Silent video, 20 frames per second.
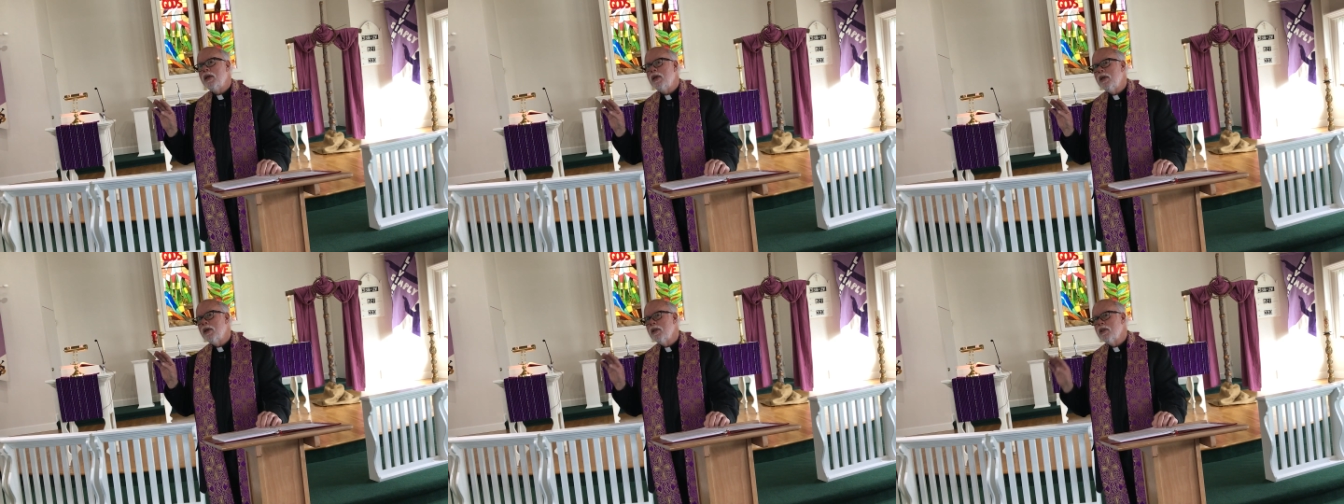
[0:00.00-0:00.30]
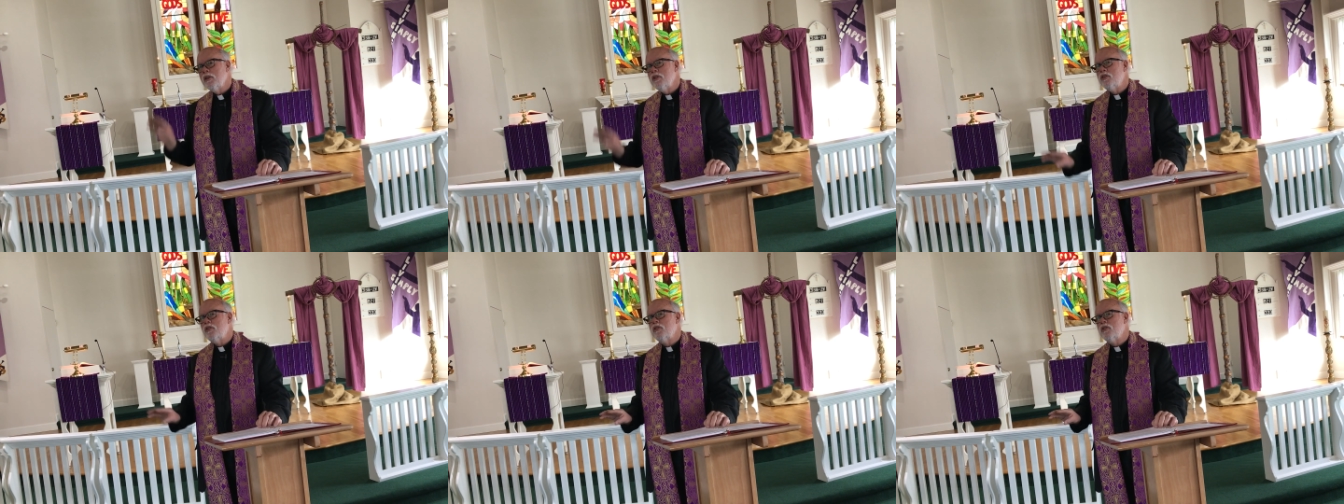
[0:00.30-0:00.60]

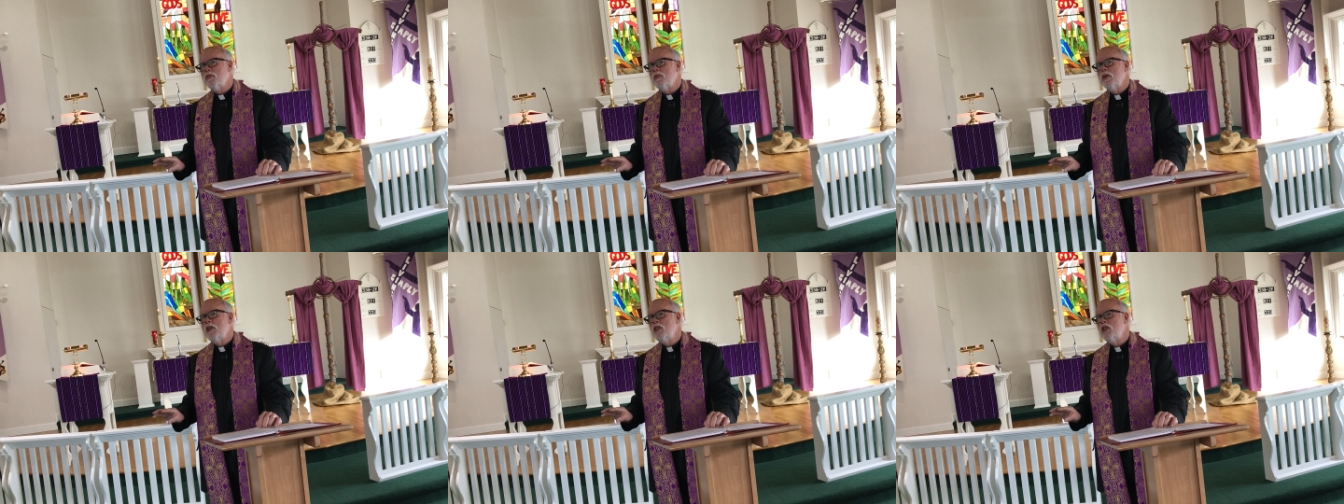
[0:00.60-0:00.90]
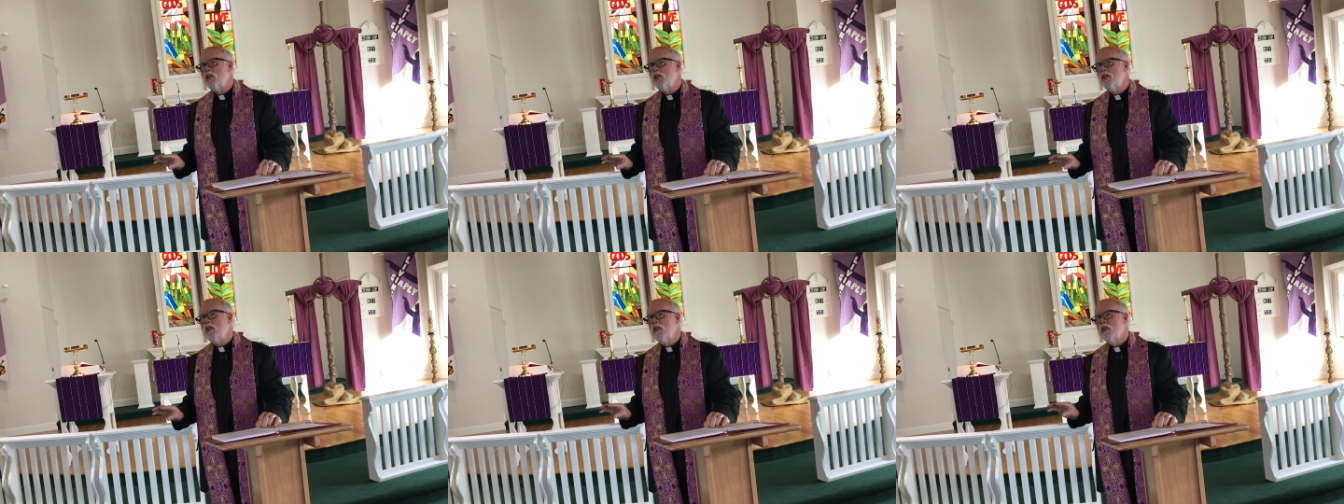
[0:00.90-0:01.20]

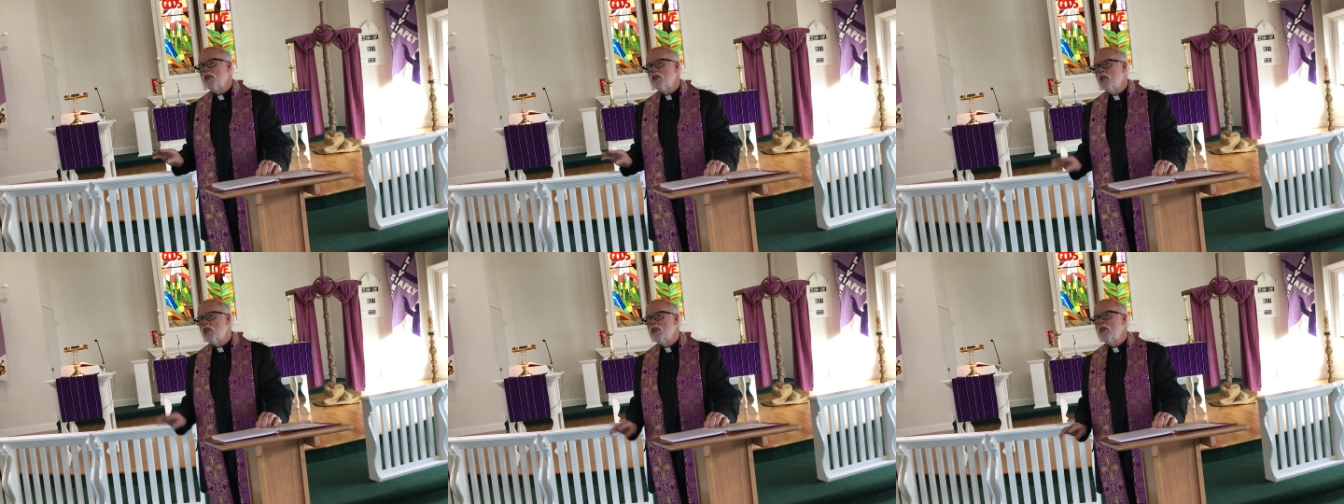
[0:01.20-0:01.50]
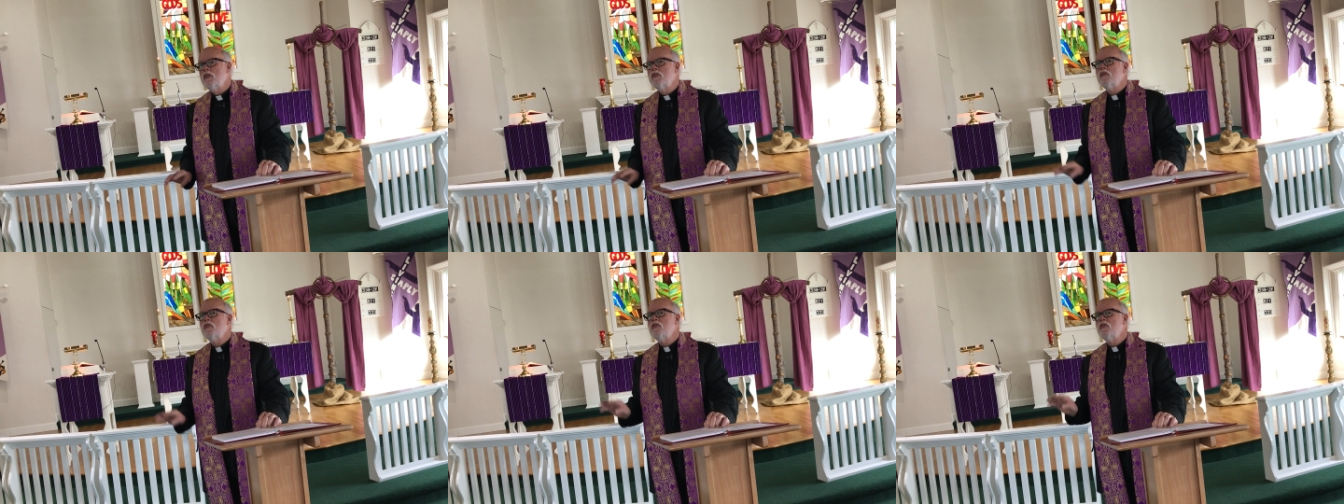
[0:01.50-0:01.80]
illustration that
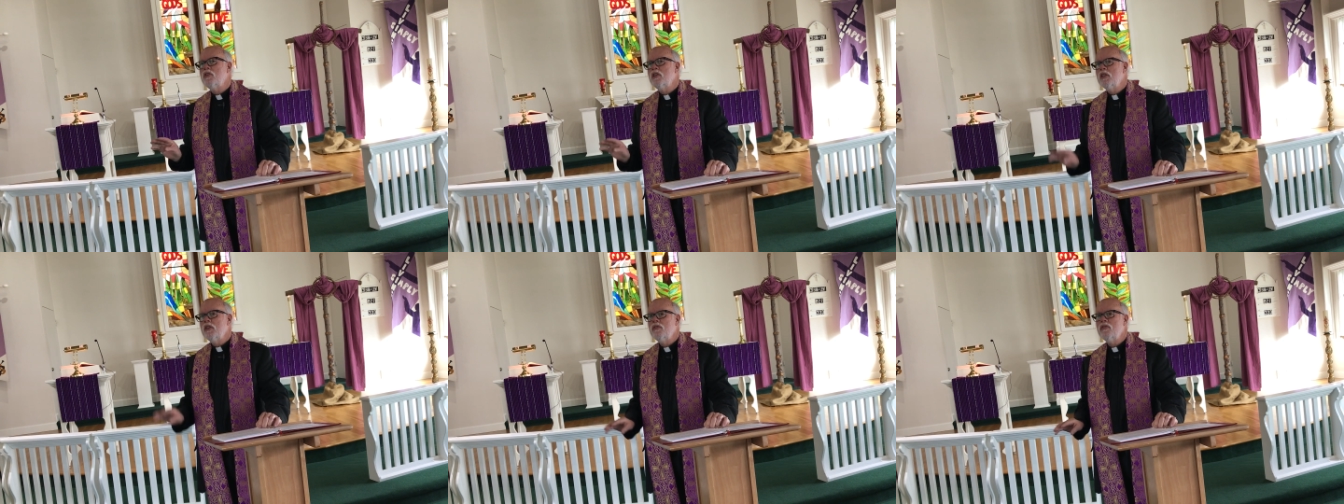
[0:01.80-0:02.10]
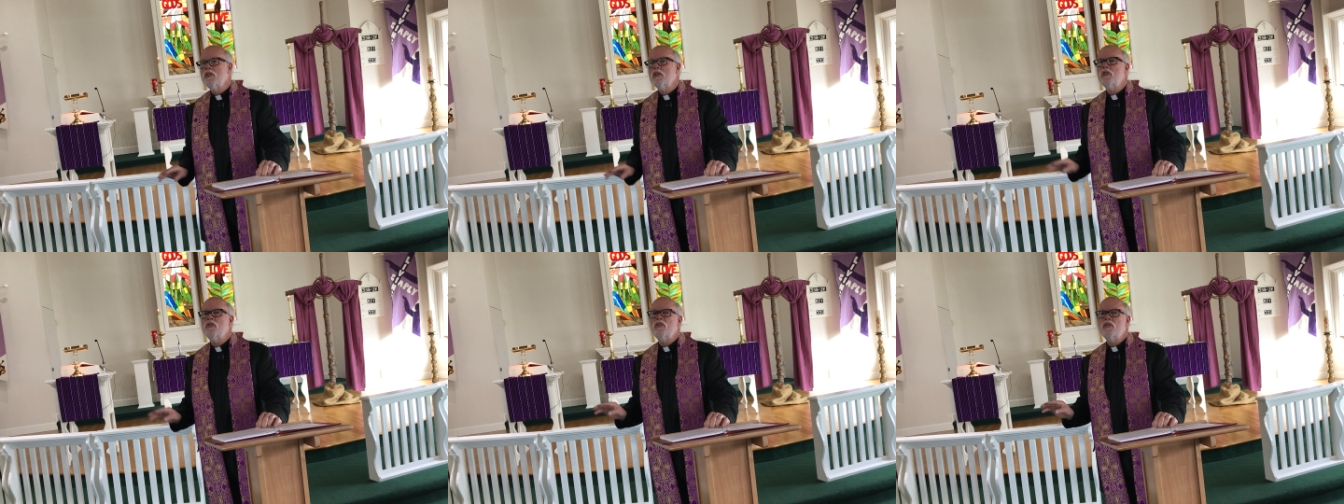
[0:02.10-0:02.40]
Jesus
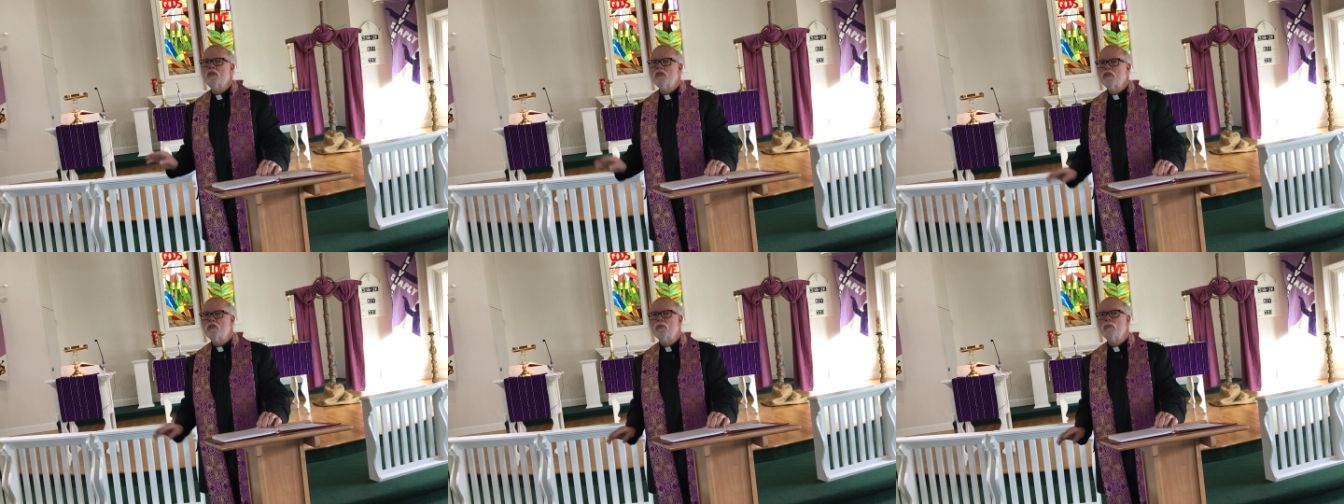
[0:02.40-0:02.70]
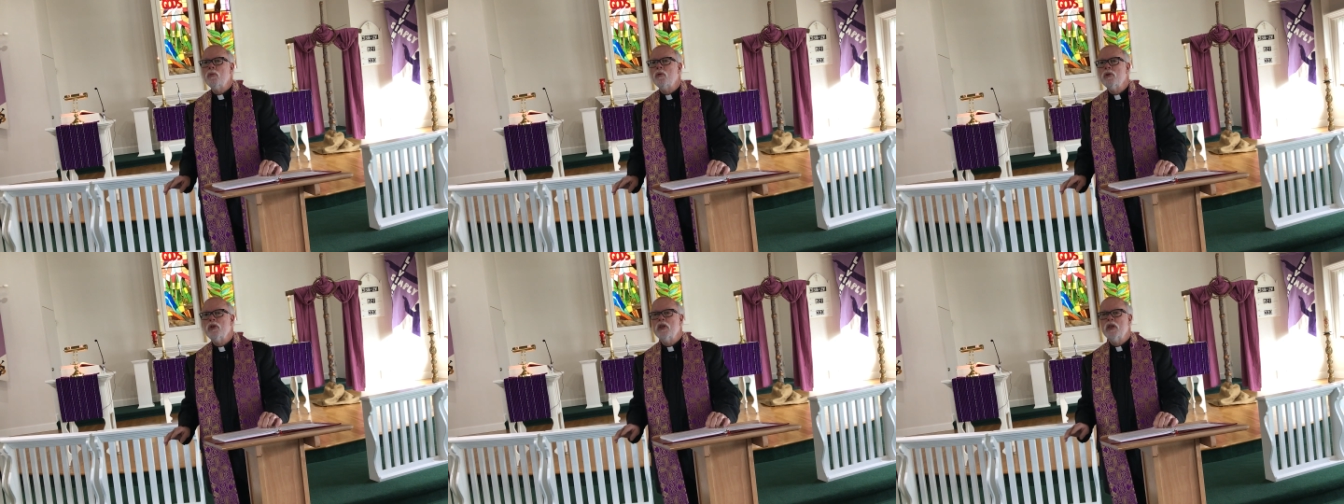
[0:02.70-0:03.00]
gives us this
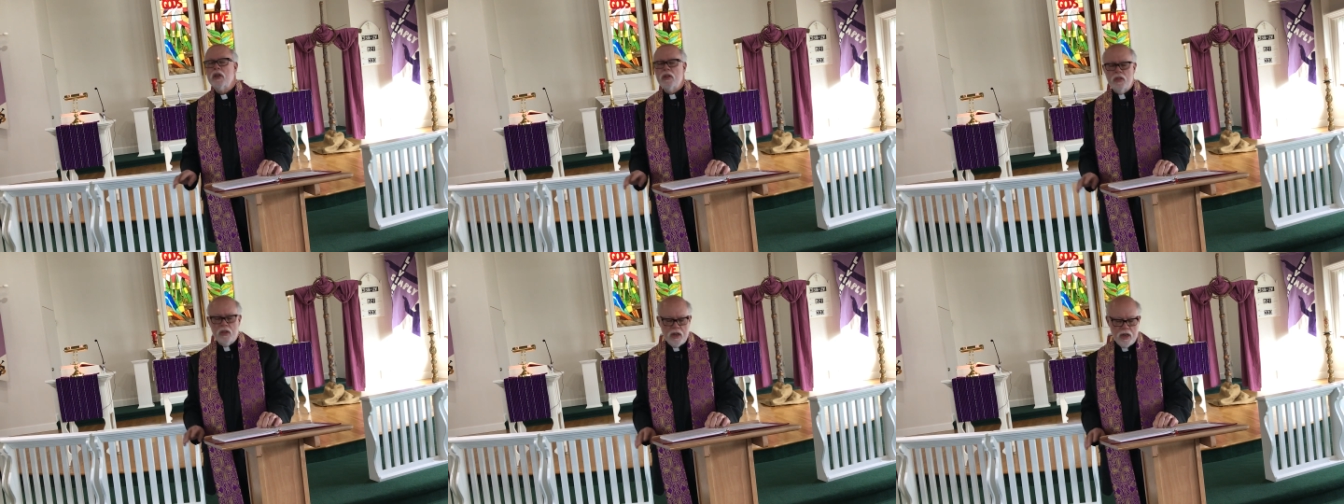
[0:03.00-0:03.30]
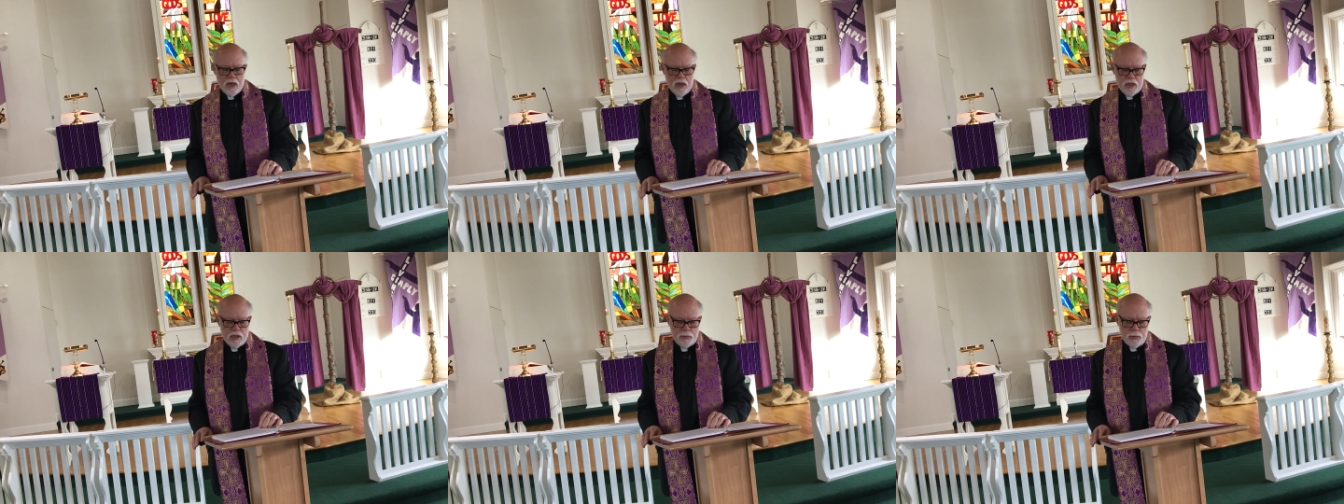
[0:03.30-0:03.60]
morning in the
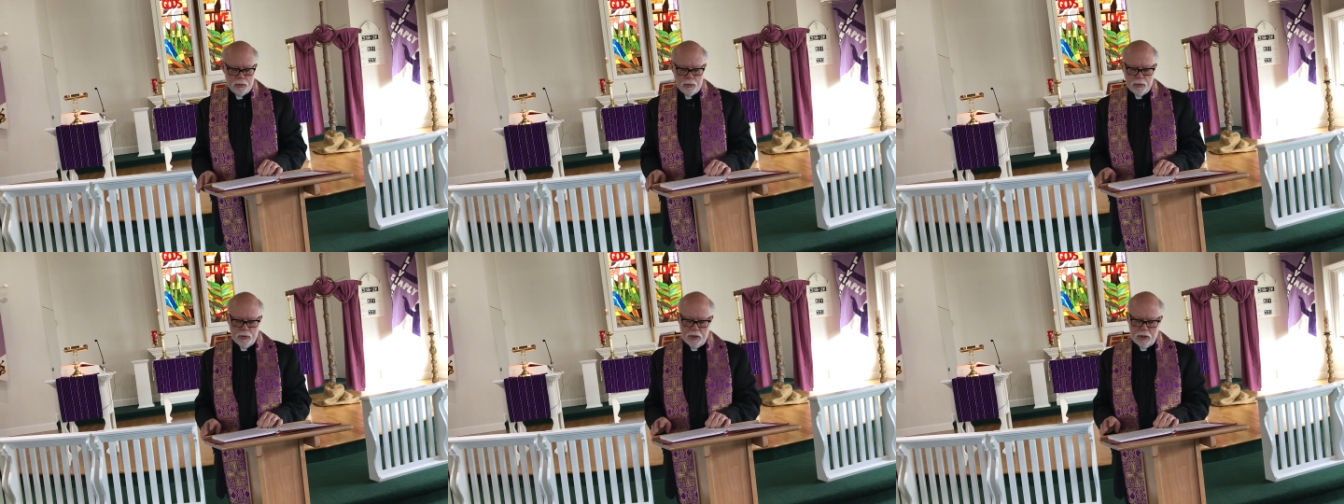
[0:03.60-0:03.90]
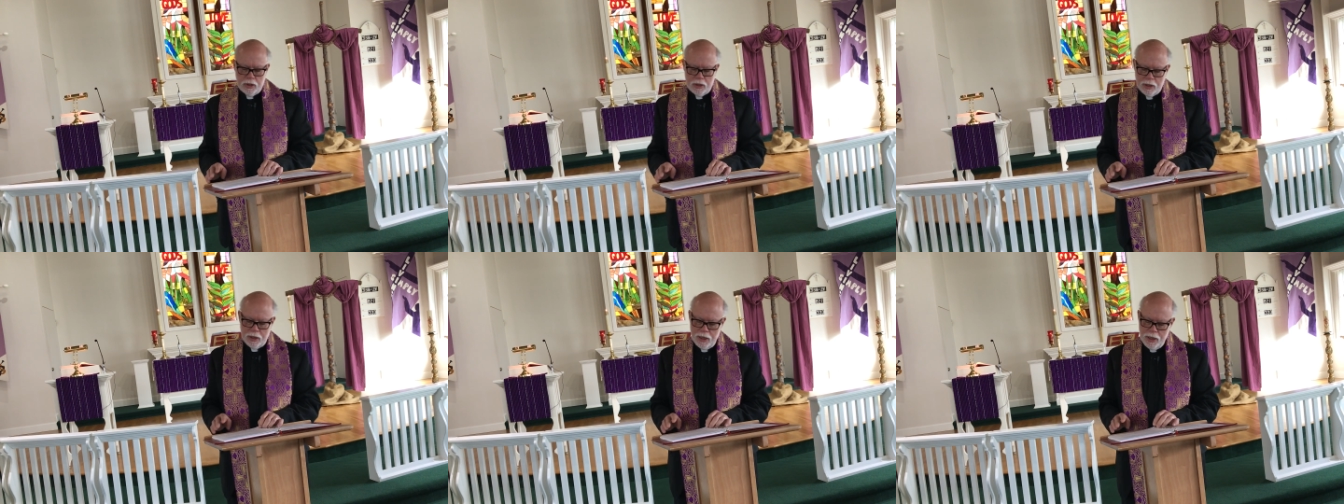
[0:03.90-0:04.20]
gospel
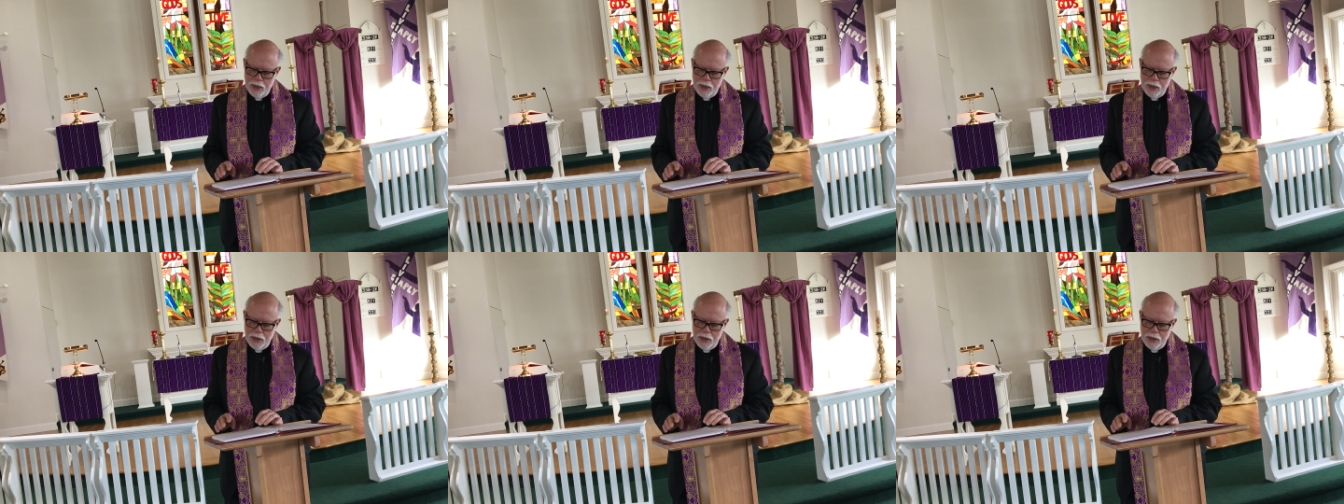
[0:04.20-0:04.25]
reading.